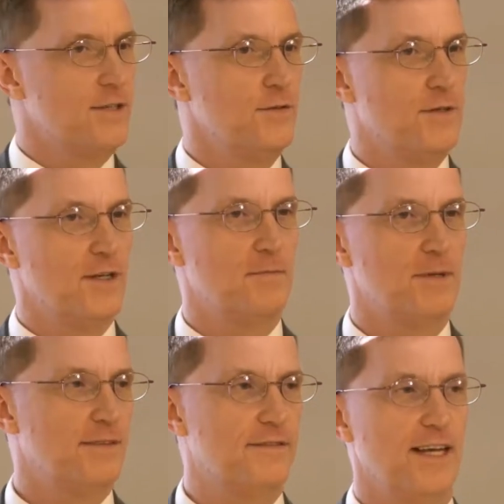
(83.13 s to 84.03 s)
you've done
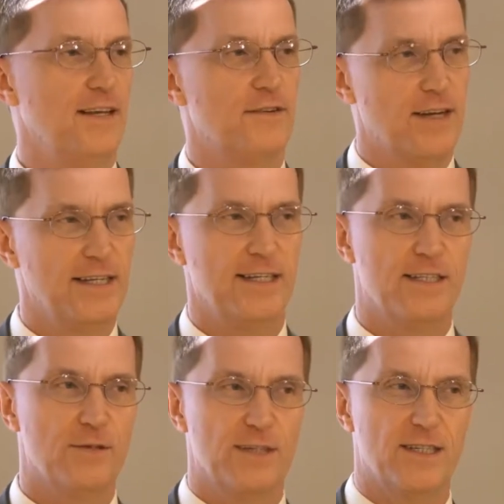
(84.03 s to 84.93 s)
me a favor, I need
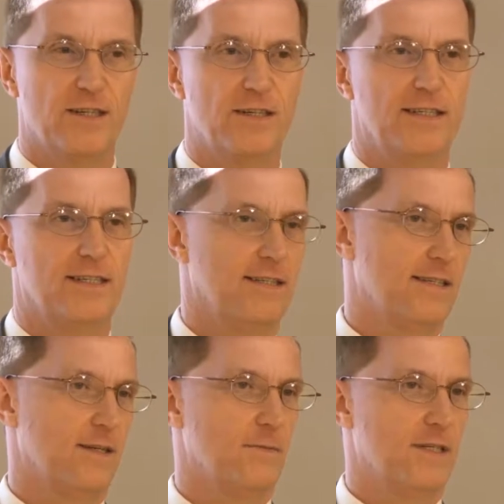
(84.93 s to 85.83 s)
to return it at
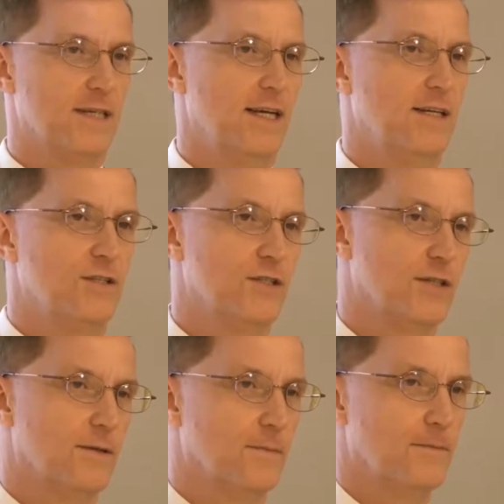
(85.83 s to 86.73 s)
some stage.
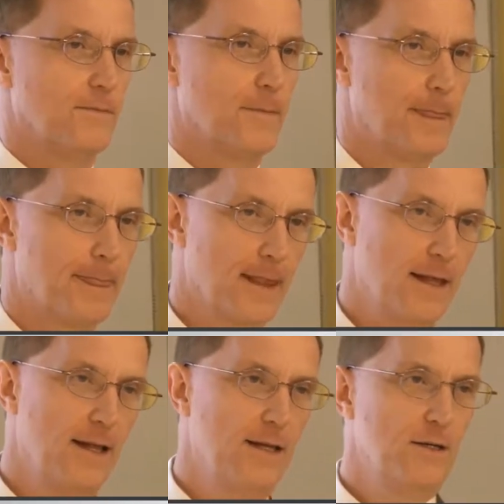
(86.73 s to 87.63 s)

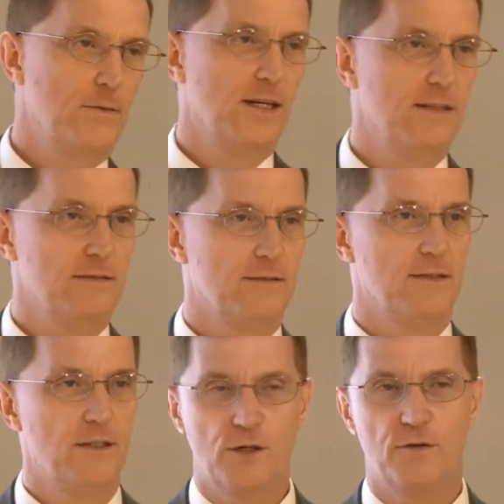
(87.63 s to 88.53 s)
Well,
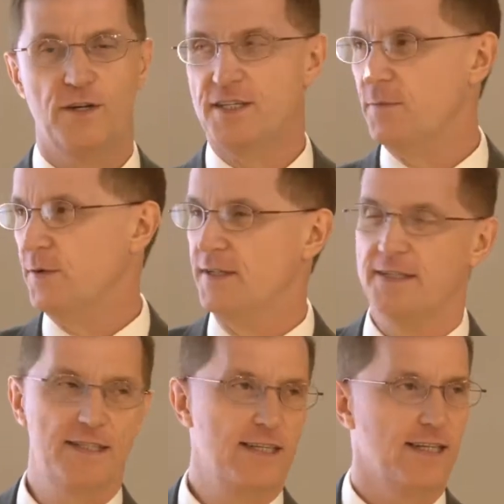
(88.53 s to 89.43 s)
the law of
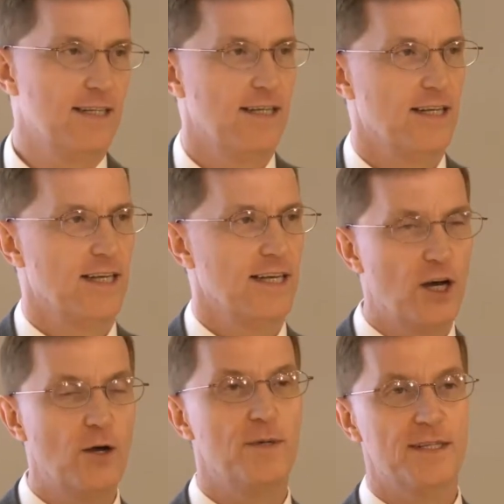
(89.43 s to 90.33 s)
reciprocity in
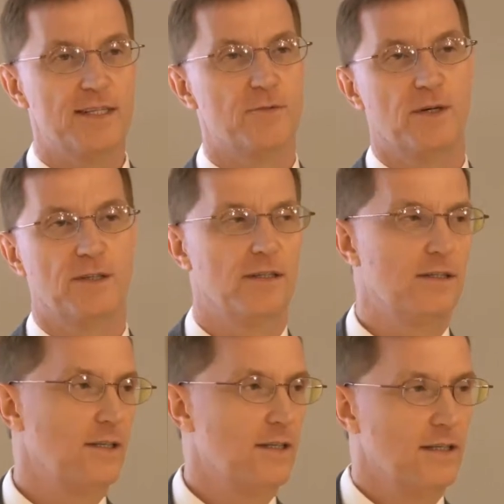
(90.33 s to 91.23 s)
our business
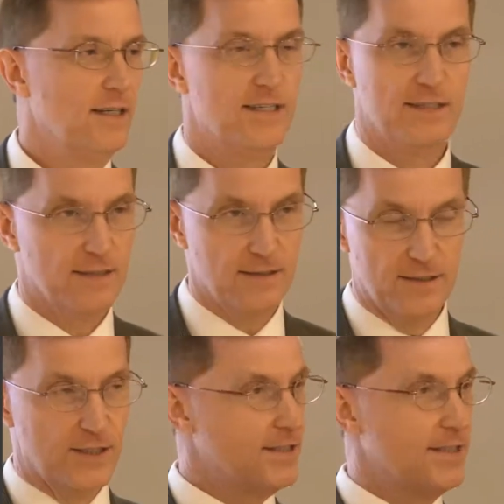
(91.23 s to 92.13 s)
model is
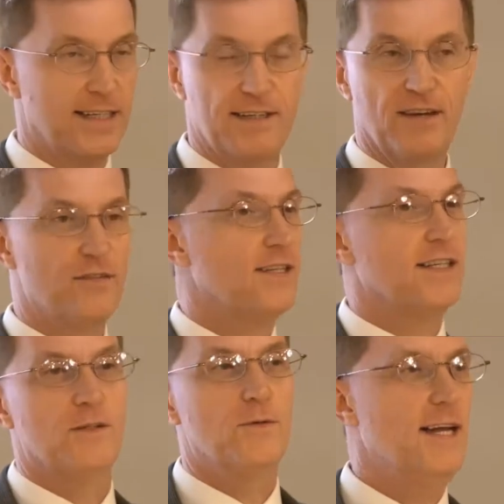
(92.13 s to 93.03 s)
just to give
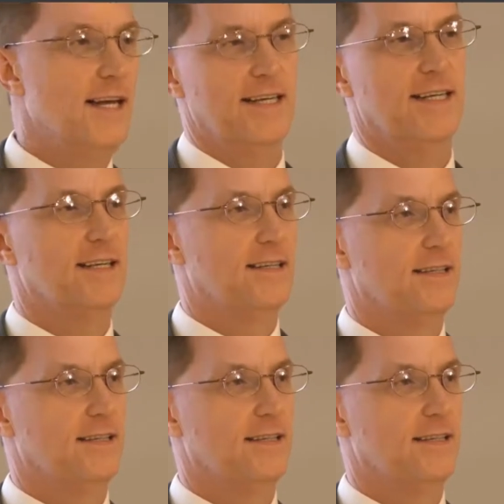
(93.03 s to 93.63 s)
everything away.